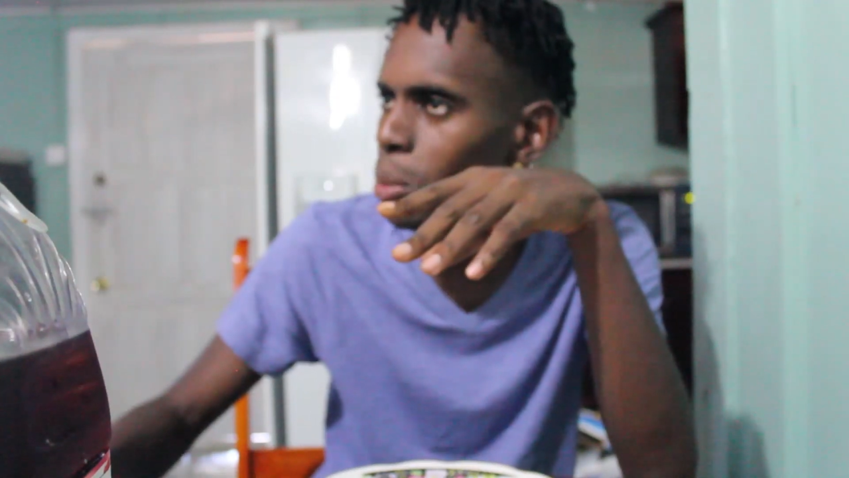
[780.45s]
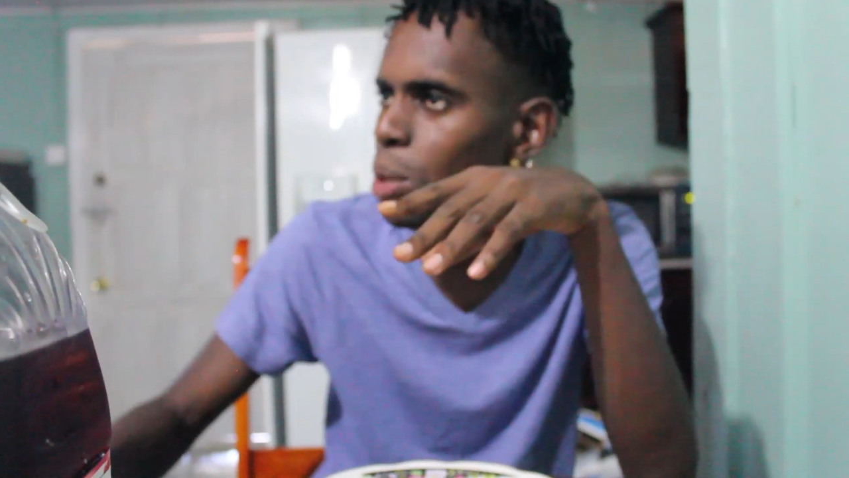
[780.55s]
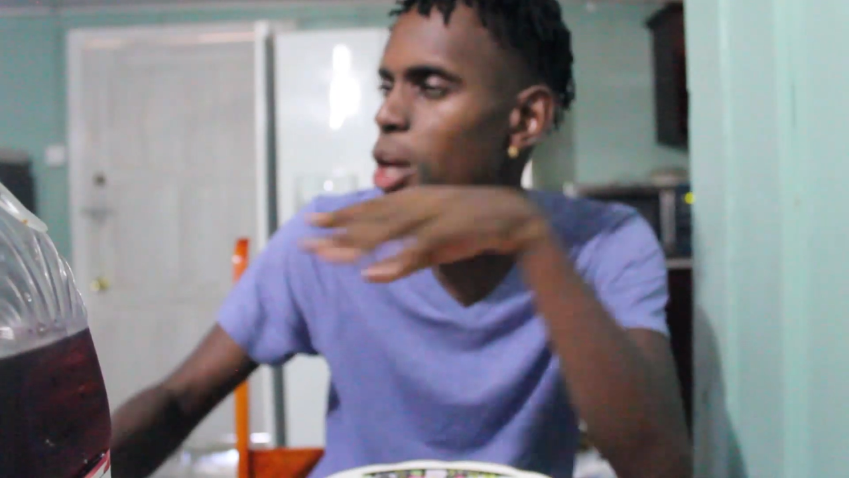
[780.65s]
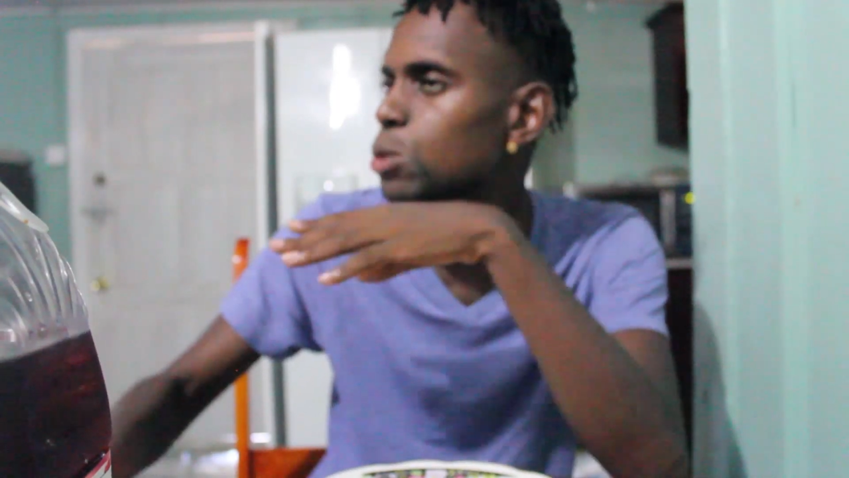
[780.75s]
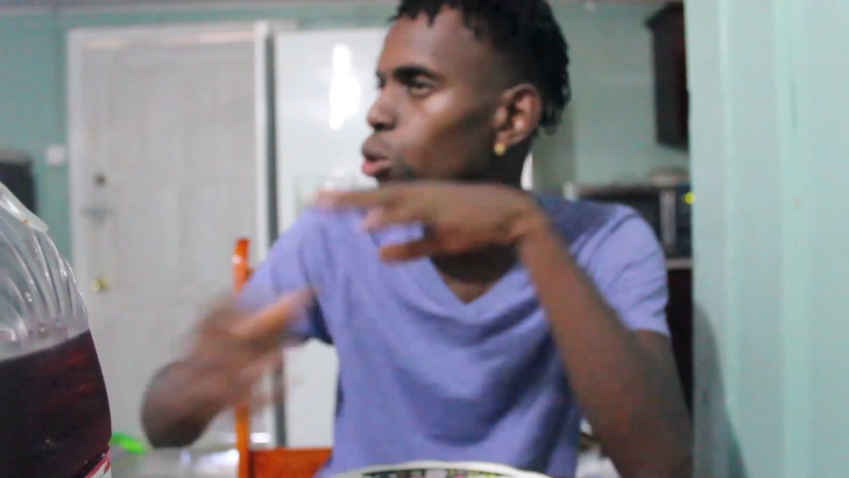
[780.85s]
they
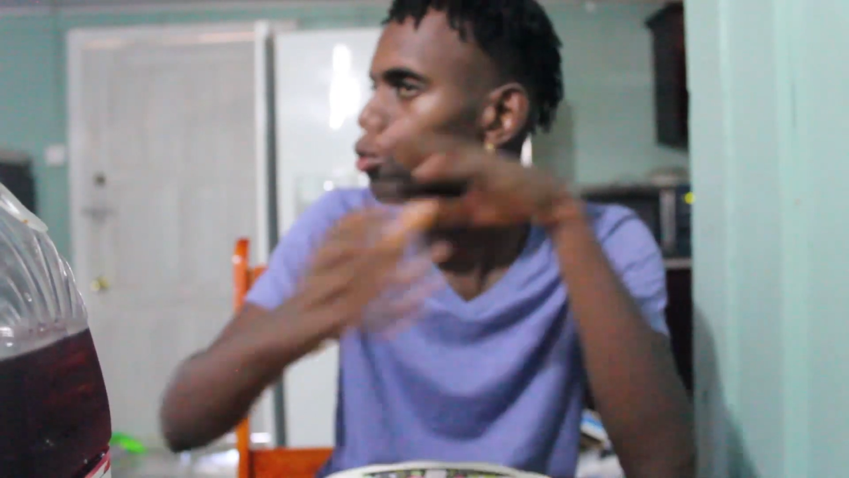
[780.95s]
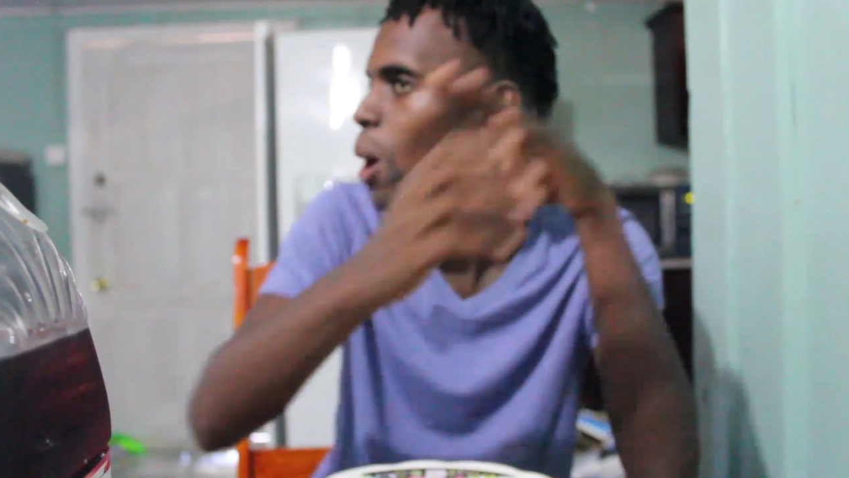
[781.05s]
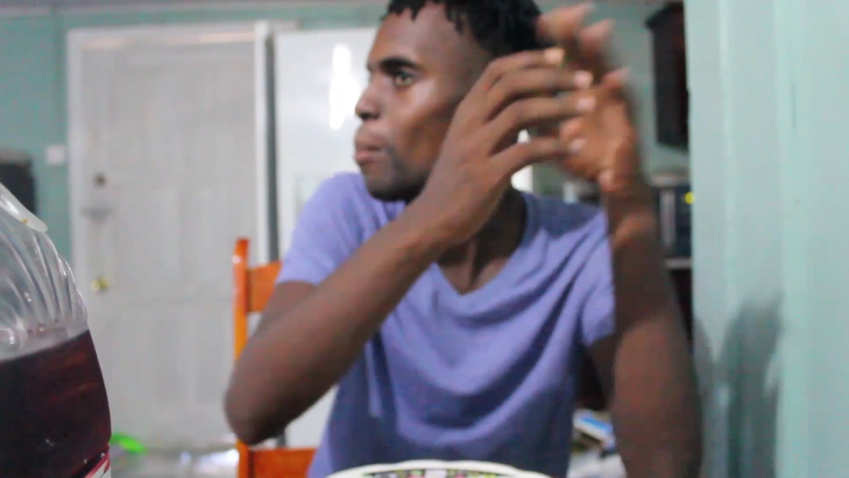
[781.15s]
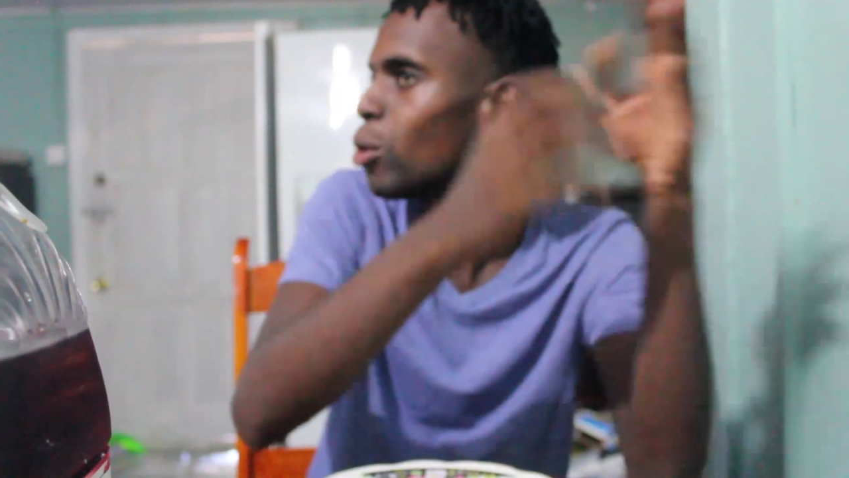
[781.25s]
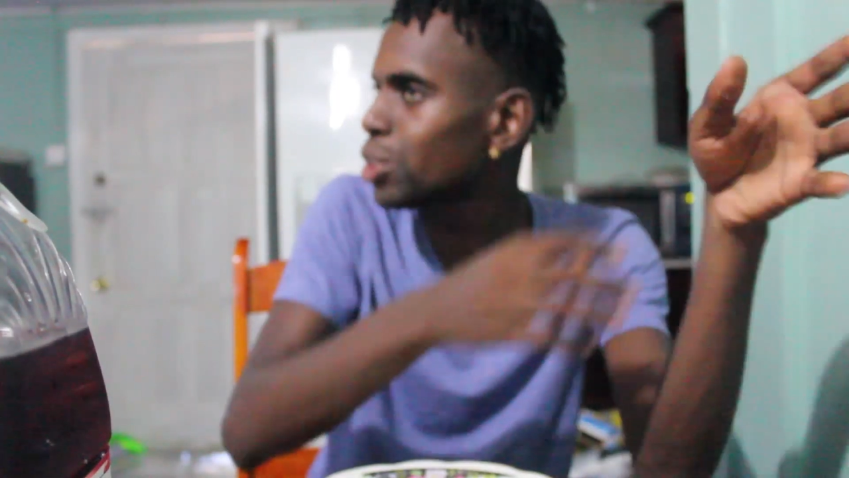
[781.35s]
must support
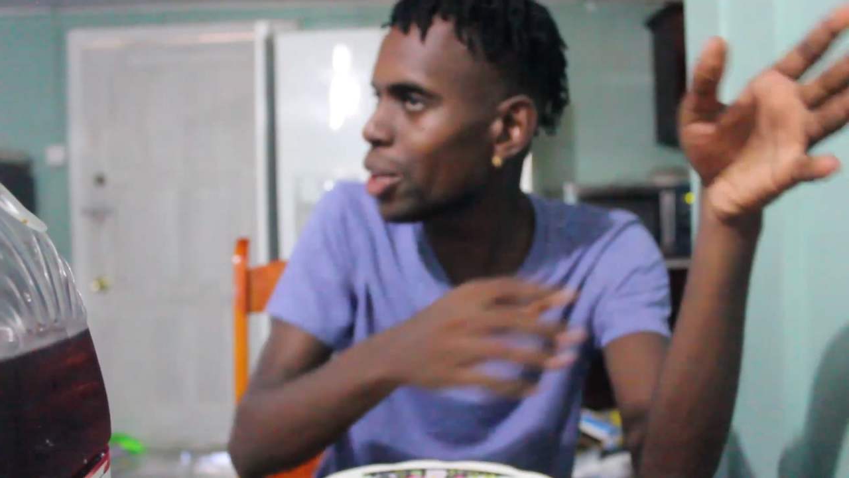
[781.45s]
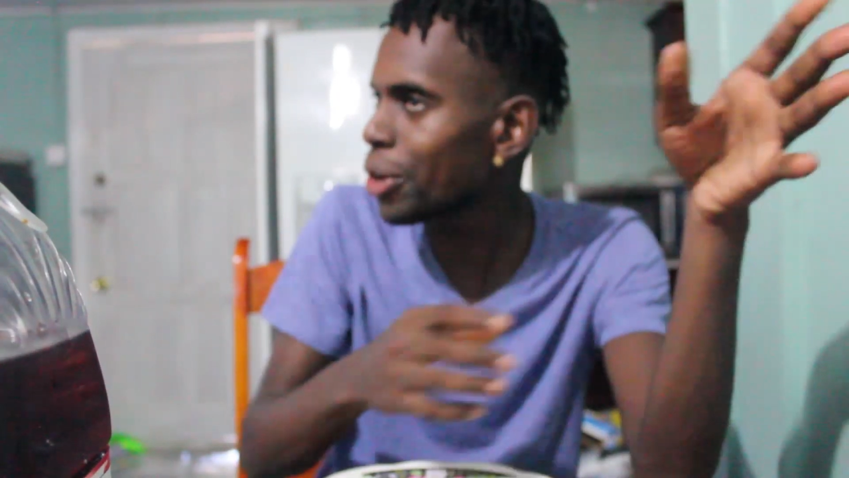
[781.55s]
from Monday.